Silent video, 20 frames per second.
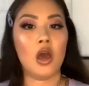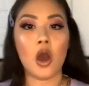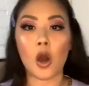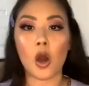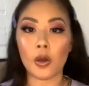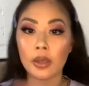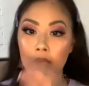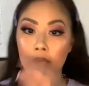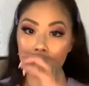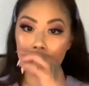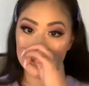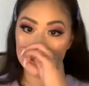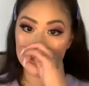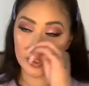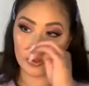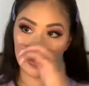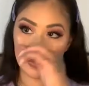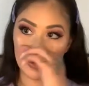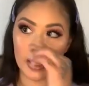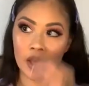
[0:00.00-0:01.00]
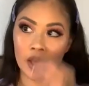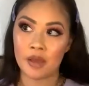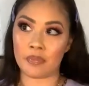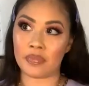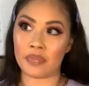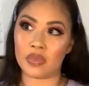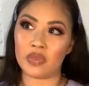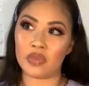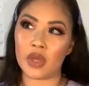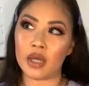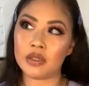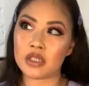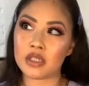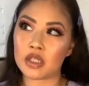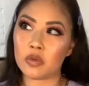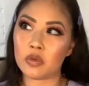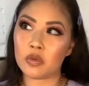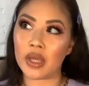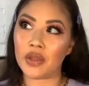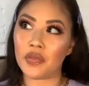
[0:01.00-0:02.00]
Okay, so that's
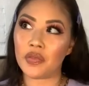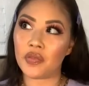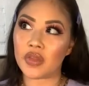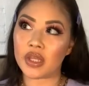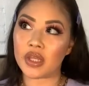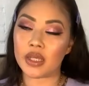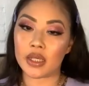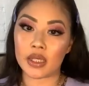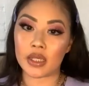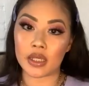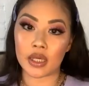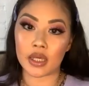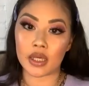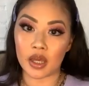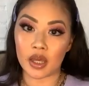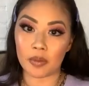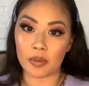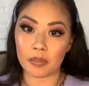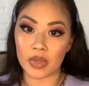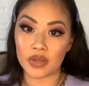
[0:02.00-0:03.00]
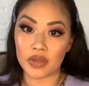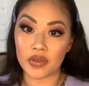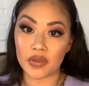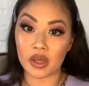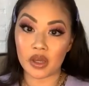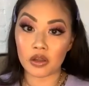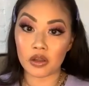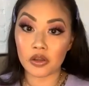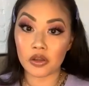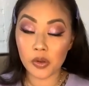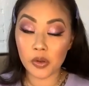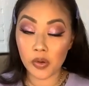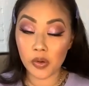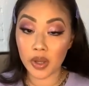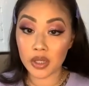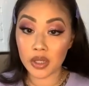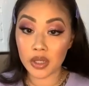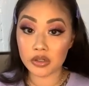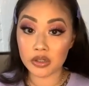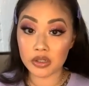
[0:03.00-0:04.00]
when the color
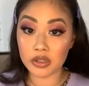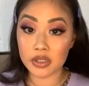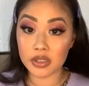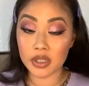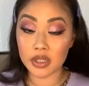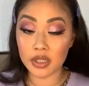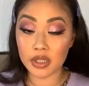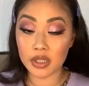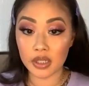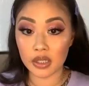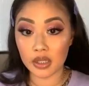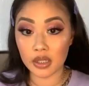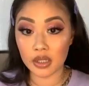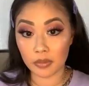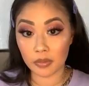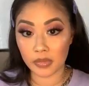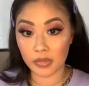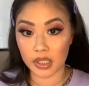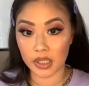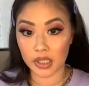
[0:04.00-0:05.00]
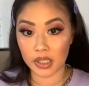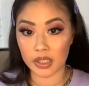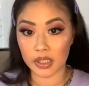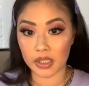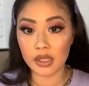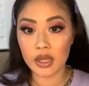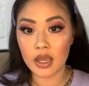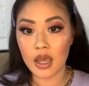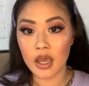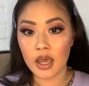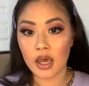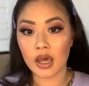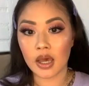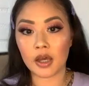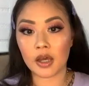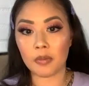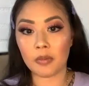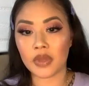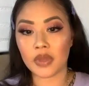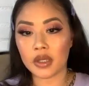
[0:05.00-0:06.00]
correctors can come in.
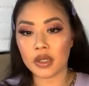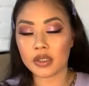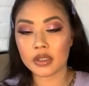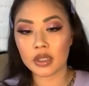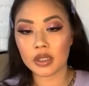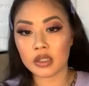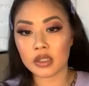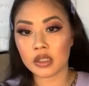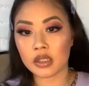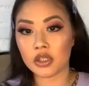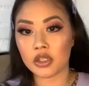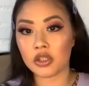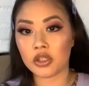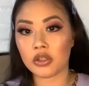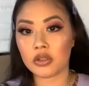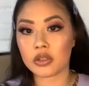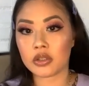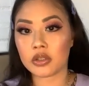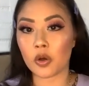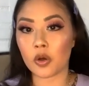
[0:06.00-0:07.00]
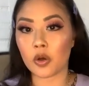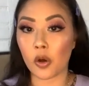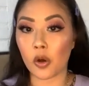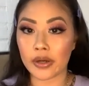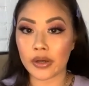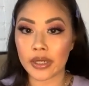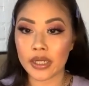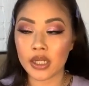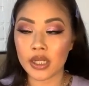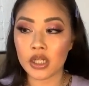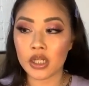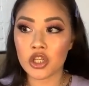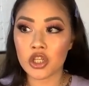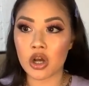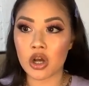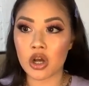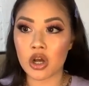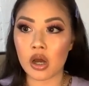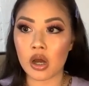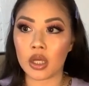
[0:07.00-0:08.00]
They say to use orange
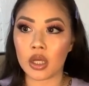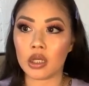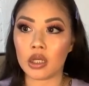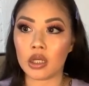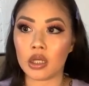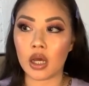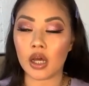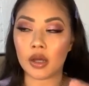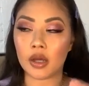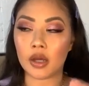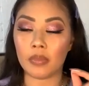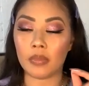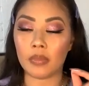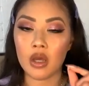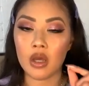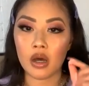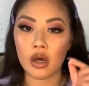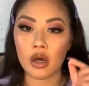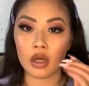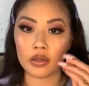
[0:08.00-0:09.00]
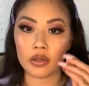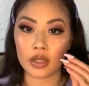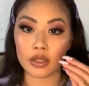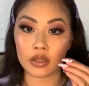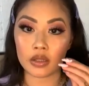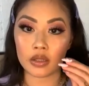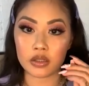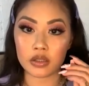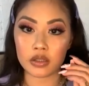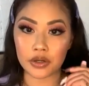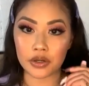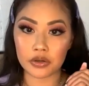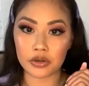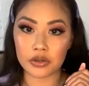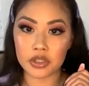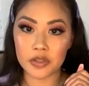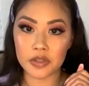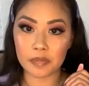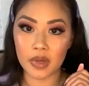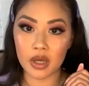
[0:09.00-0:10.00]
on like the darker
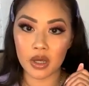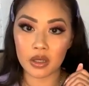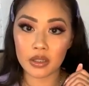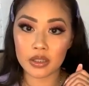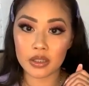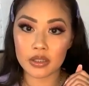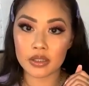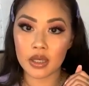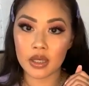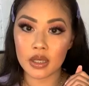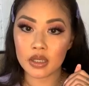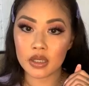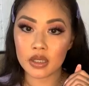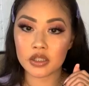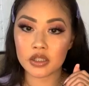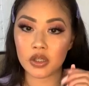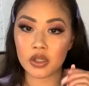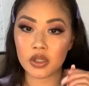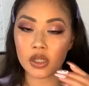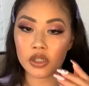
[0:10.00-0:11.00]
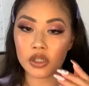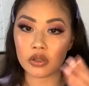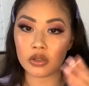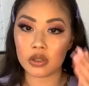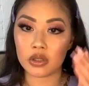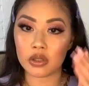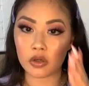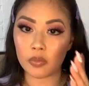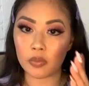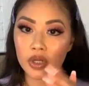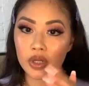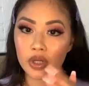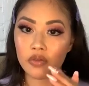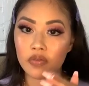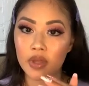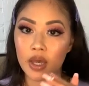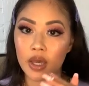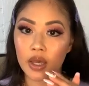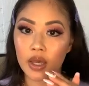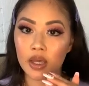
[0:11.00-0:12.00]
spots, so you can do a little bit of
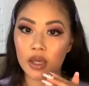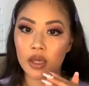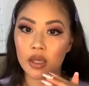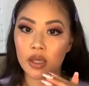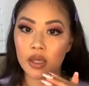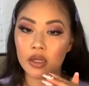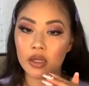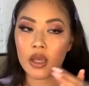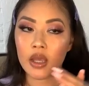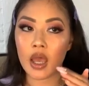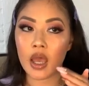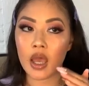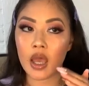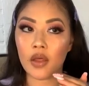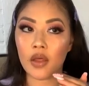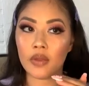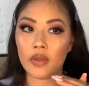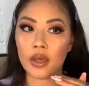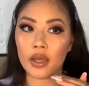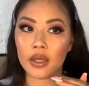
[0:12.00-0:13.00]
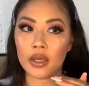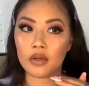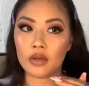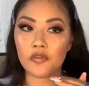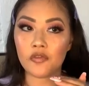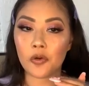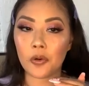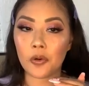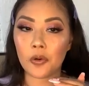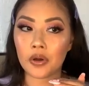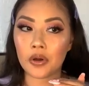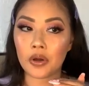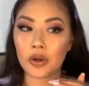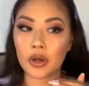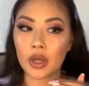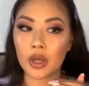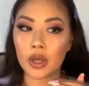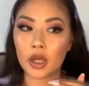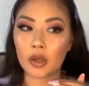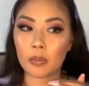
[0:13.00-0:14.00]
that, and then for
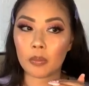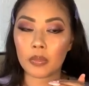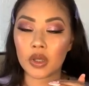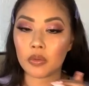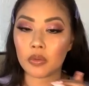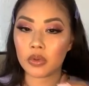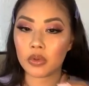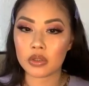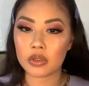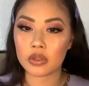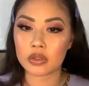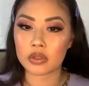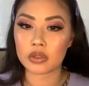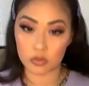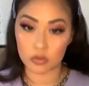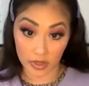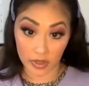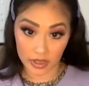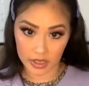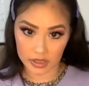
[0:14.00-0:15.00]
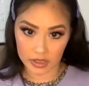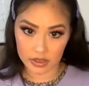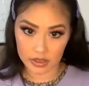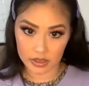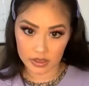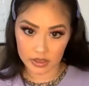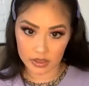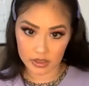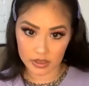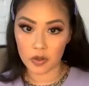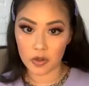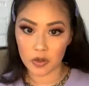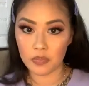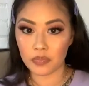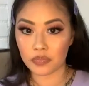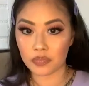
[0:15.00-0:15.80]
it was redness as well.